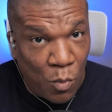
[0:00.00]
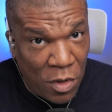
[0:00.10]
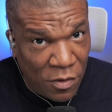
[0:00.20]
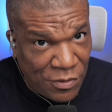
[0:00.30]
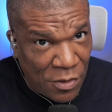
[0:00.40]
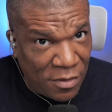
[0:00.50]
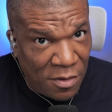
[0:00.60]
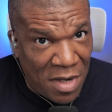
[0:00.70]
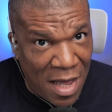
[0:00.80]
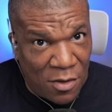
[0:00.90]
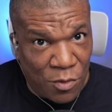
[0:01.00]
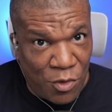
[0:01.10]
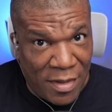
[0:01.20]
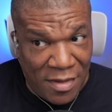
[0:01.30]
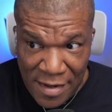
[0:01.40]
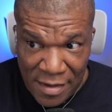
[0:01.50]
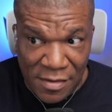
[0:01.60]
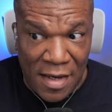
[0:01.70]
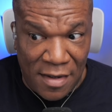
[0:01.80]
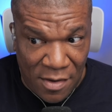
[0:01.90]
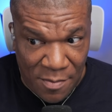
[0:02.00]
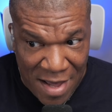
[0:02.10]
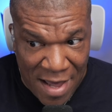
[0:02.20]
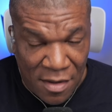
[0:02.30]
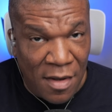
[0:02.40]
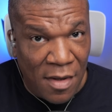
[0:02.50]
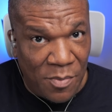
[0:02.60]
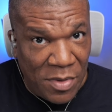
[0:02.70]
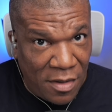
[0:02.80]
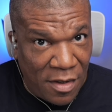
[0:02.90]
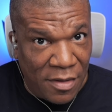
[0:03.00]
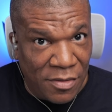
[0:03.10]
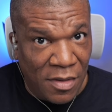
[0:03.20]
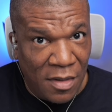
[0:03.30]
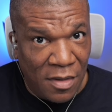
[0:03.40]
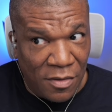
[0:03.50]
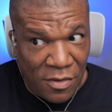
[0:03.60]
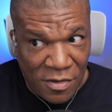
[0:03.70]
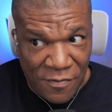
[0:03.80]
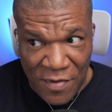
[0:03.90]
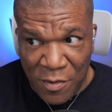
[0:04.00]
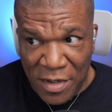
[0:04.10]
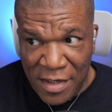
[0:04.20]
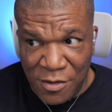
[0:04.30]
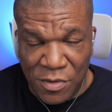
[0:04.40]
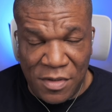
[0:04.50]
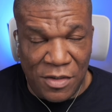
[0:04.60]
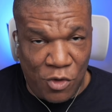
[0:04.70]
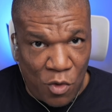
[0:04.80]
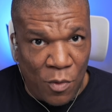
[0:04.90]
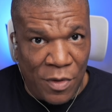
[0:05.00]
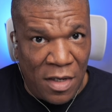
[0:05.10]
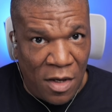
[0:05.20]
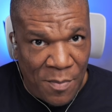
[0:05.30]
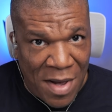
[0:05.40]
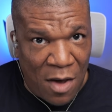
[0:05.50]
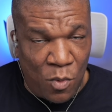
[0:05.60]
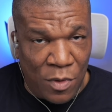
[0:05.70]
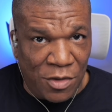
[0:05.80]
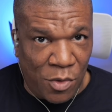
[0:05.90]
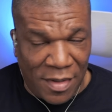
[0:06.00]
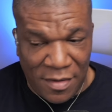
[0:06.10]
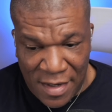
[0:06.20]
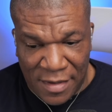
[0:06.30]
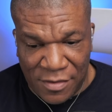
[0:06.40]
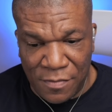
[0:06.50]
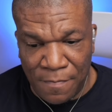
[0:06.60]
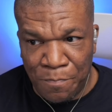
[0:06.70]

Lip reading: we're going to circle the block on Trey Lance and come back because there's a very interesting story about one Trey Lance.